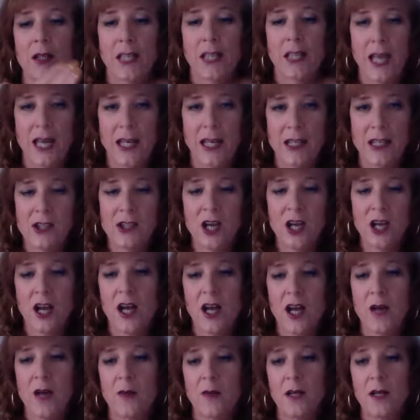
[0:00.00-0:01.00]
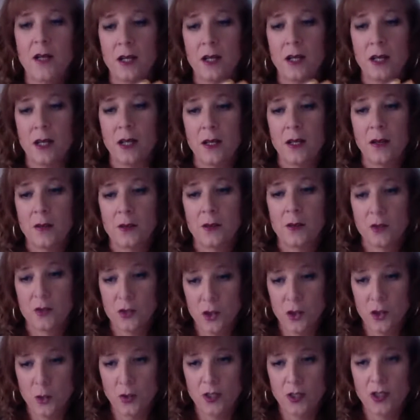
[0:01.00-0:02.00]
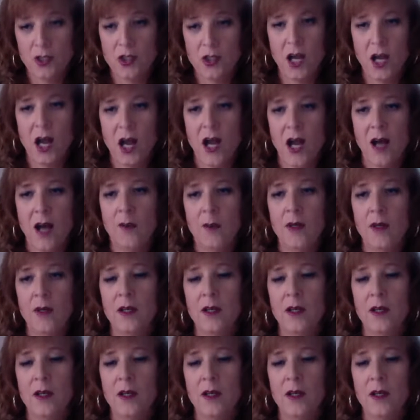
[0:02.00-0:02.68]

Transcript: getting a job, doing the job,